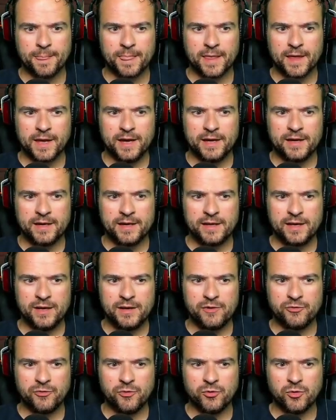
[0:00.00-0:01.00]
And
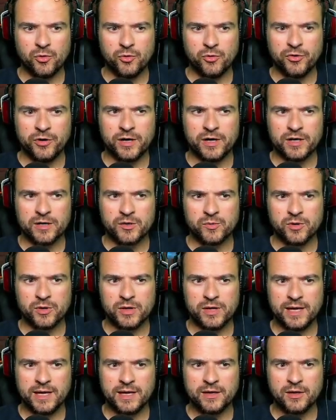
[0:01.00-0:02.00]
if Coldheart will
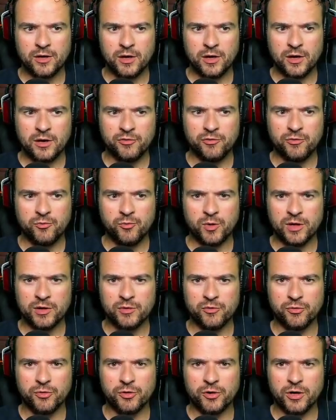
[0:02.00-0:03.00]
get off one
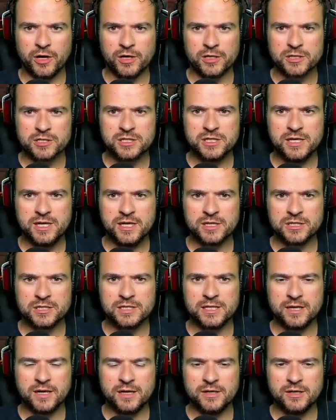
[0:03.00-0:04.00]
of her Heartseekers,
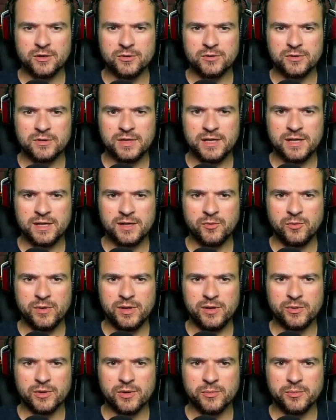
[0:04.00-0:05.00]
then I don't think we
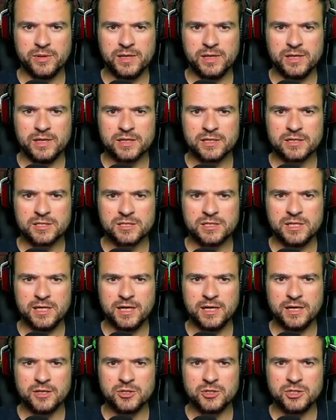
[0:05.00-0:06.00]
will be
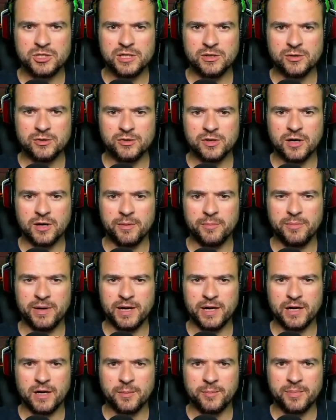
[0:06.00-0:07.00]
seeing the shield come
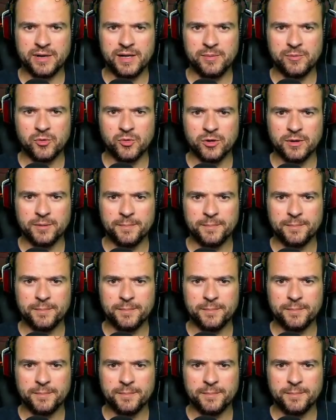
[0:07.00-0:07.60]
back up anymore.